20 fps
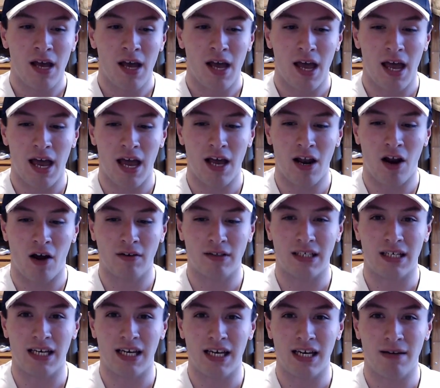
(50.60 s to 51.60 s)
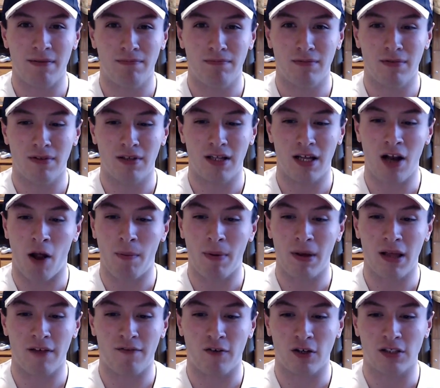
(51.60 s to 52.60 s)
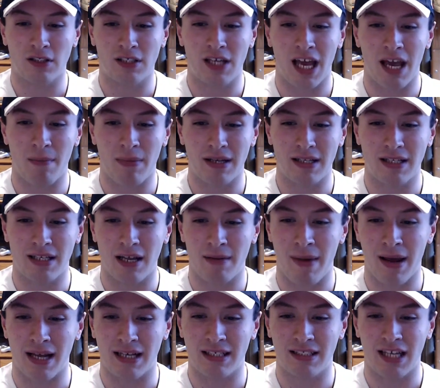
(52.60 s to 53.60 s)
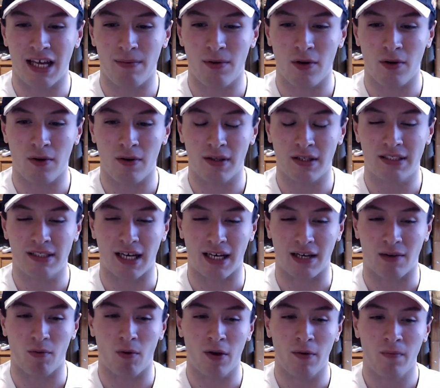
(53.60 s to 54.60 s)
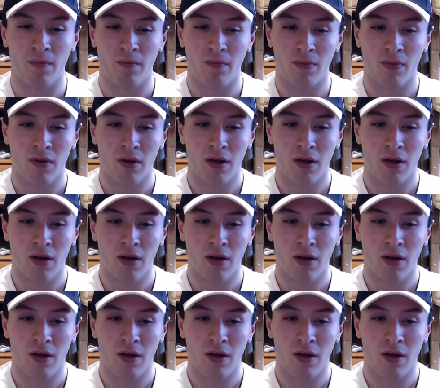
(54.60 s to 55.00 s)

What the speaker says: And obviously he did not play the first game, but he did make his debut in the second one.